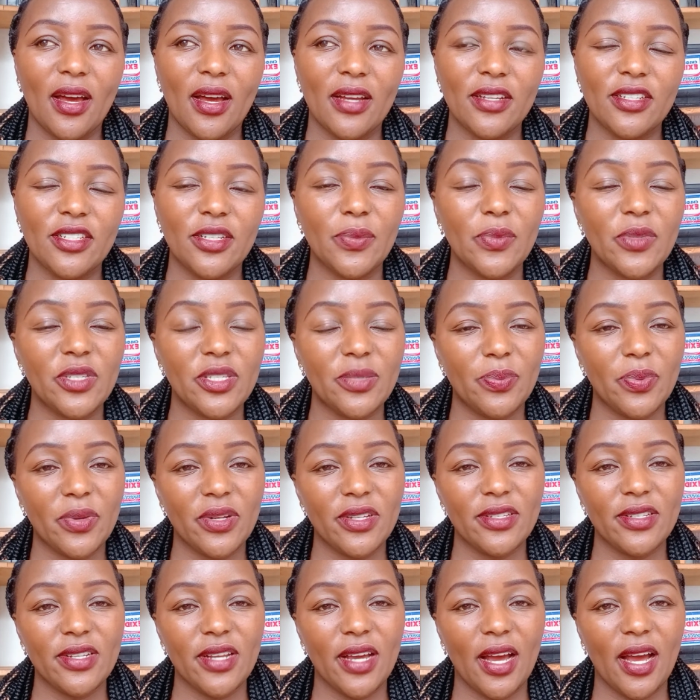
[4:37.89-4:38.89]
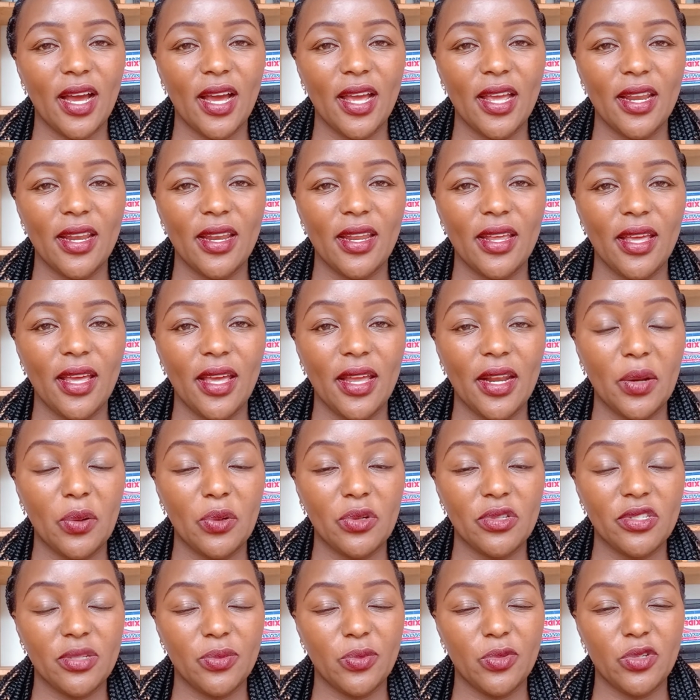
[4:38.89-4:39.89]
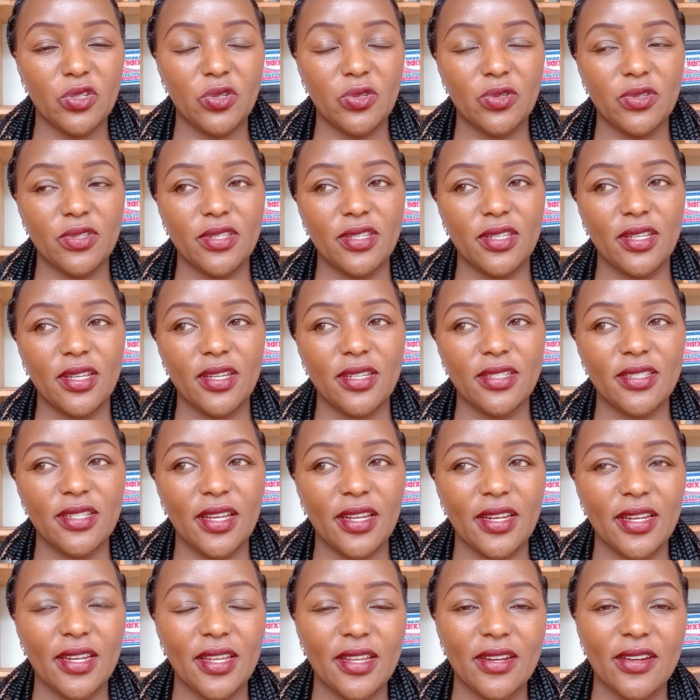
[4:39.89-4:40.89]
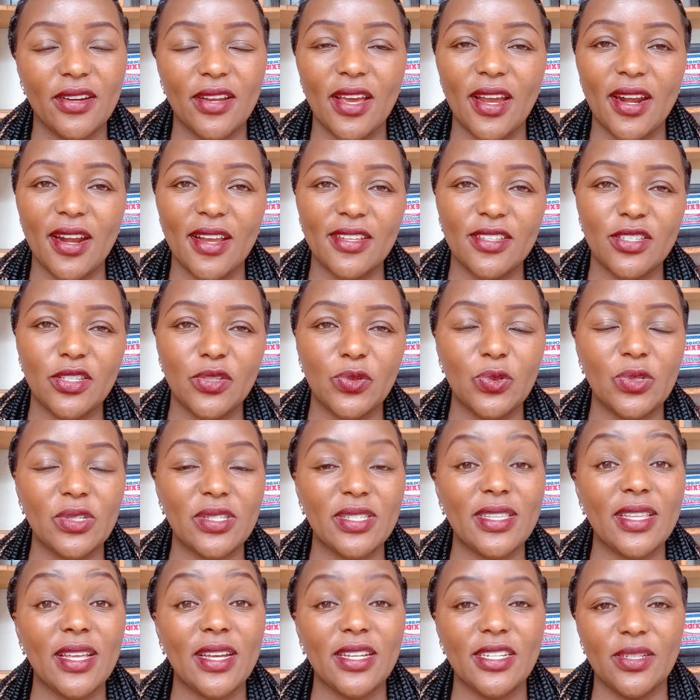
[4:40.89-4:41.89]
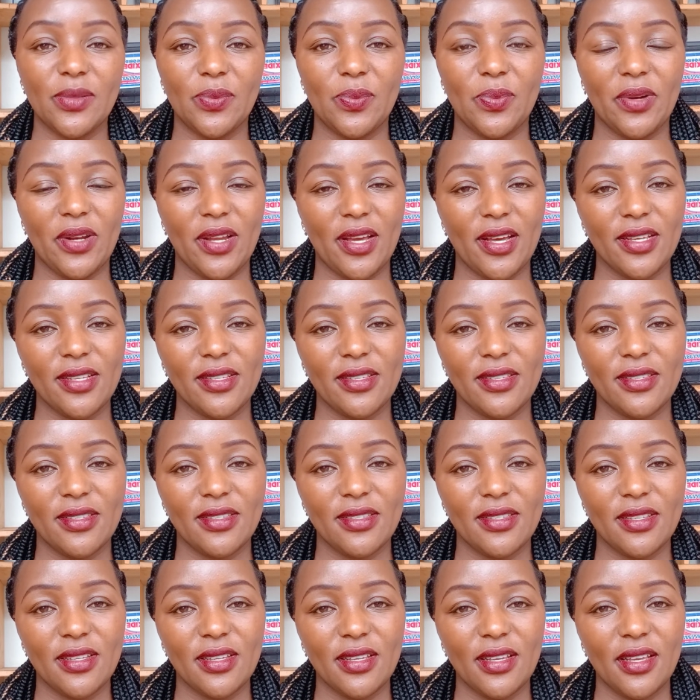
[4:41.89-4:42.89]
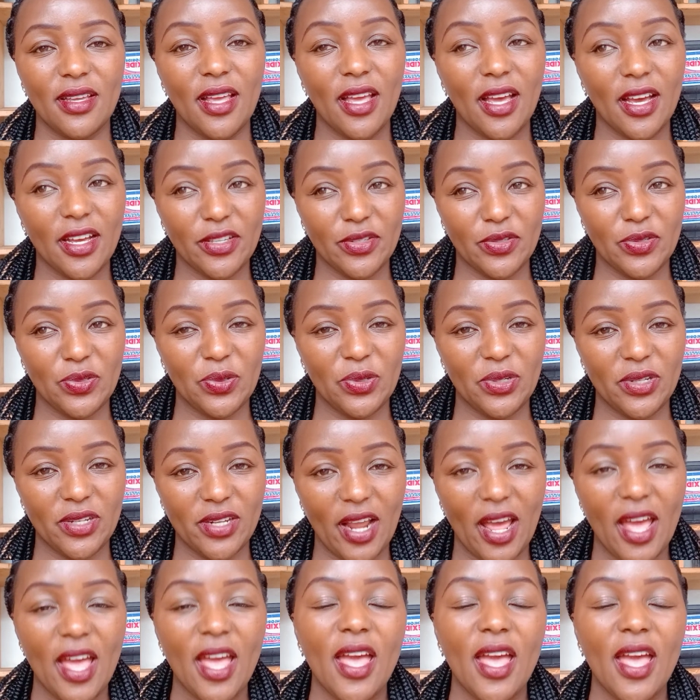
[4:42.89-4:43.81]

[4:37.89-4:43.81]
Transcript: she misplaced her ID and I was able to see it, and I realized she was 30 plus years old.